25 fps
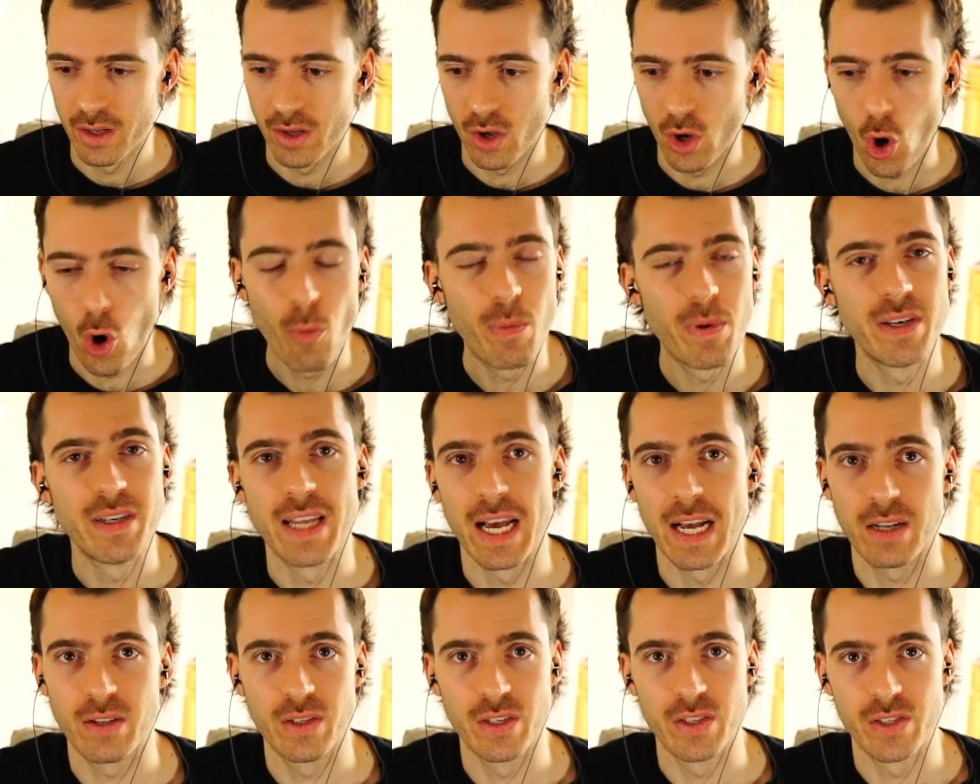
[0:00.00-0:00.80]
open
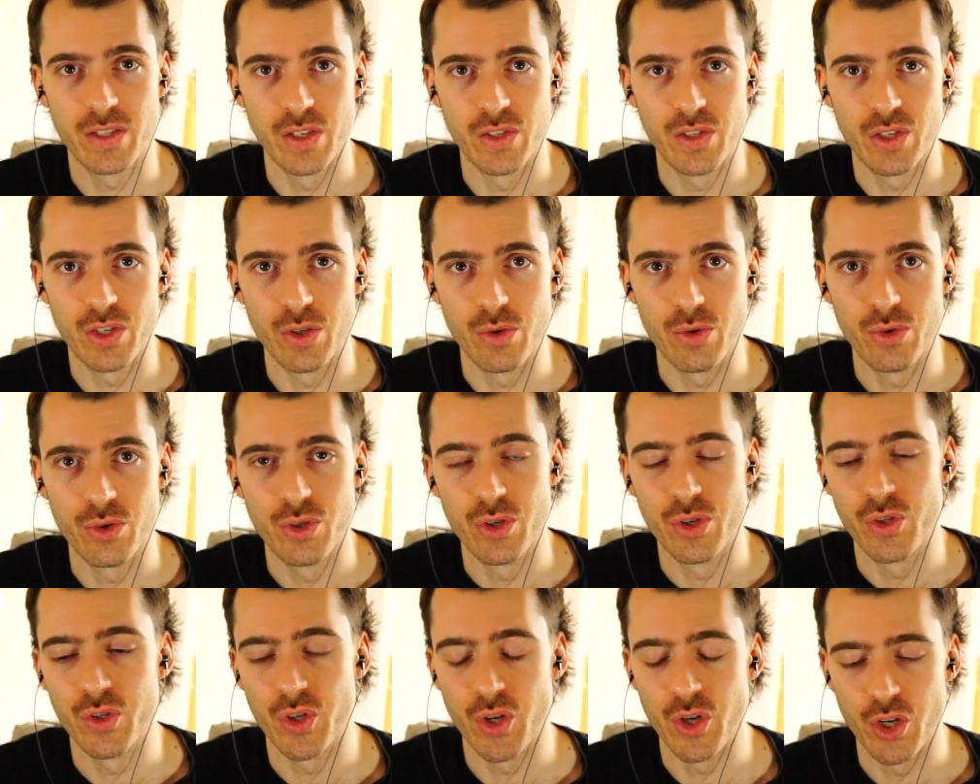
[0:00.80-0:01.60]
deck list is
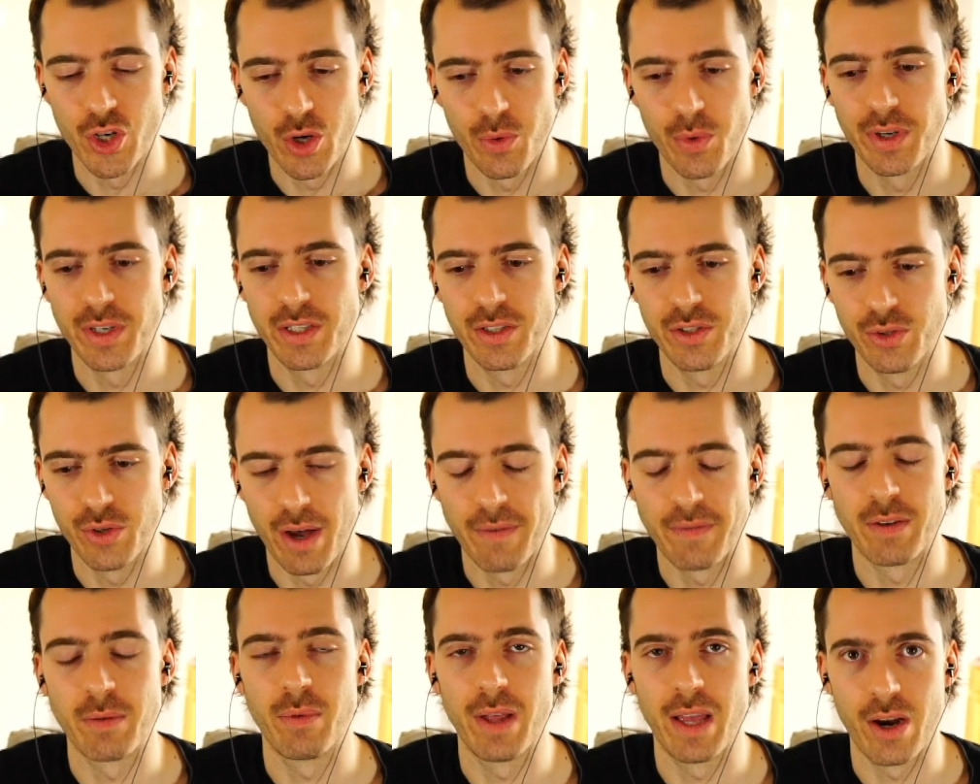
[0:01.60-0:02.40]
huge, so you know what you
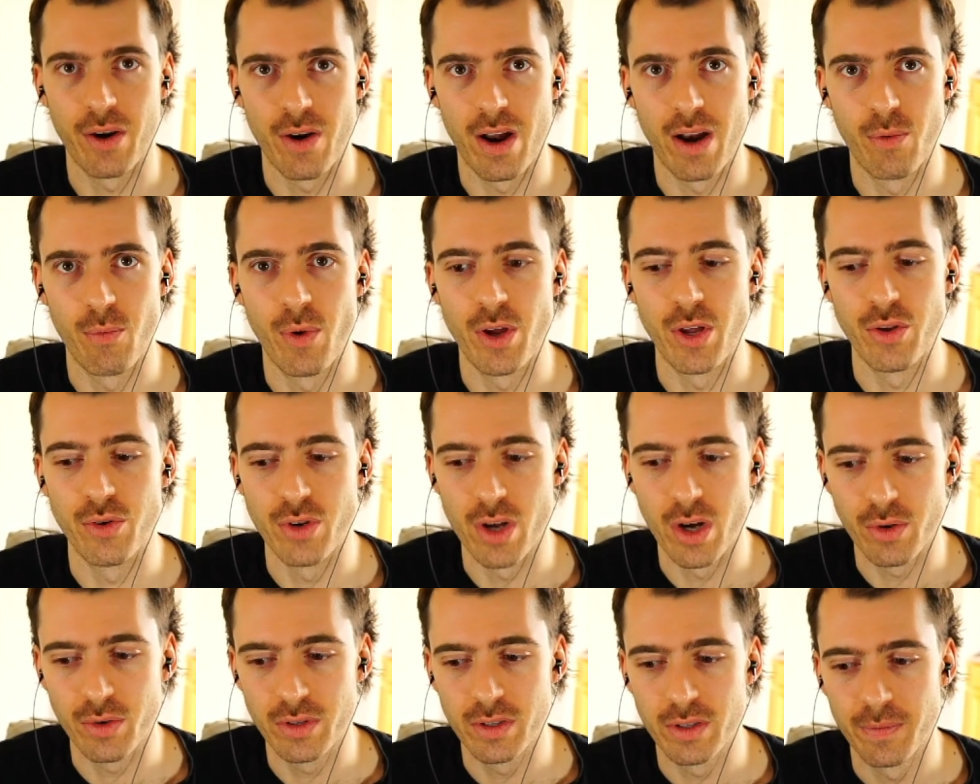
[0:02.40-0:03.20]
have to play around and what you
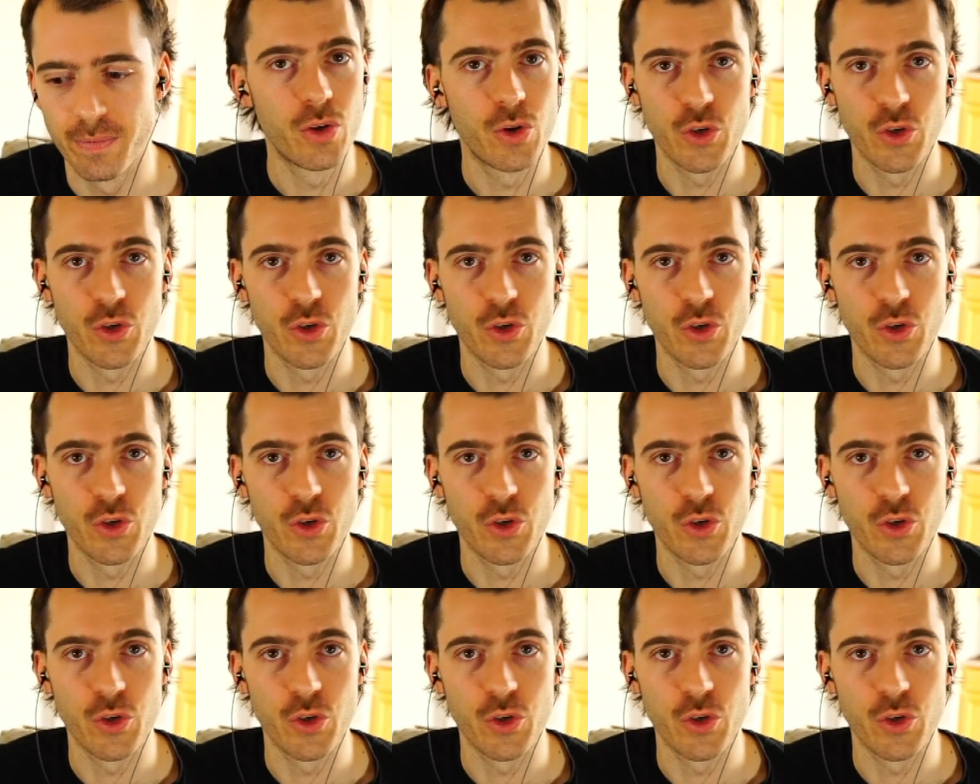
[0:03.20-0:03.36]
don't.